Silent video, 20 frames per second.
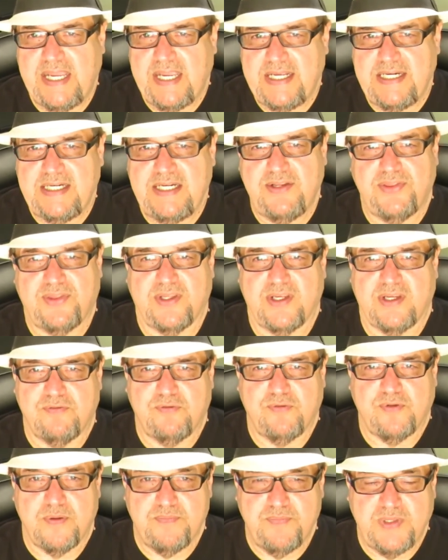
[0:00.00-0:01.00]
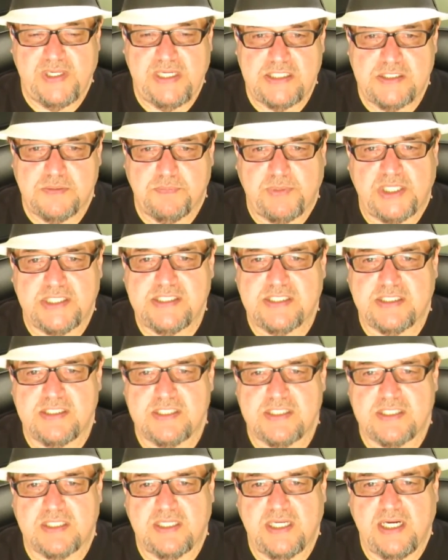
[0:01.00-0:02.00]
anything from these
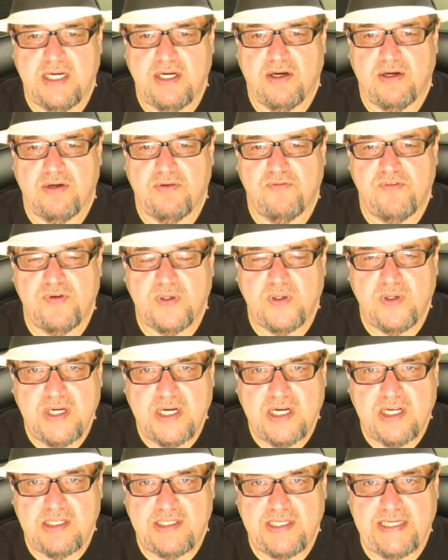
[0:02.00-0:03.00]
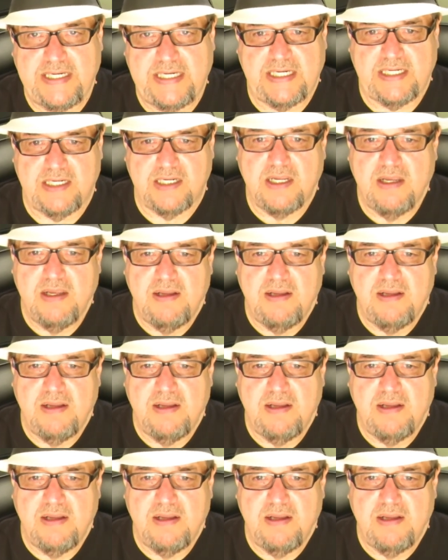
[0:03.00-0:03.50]
buses. They are very clean.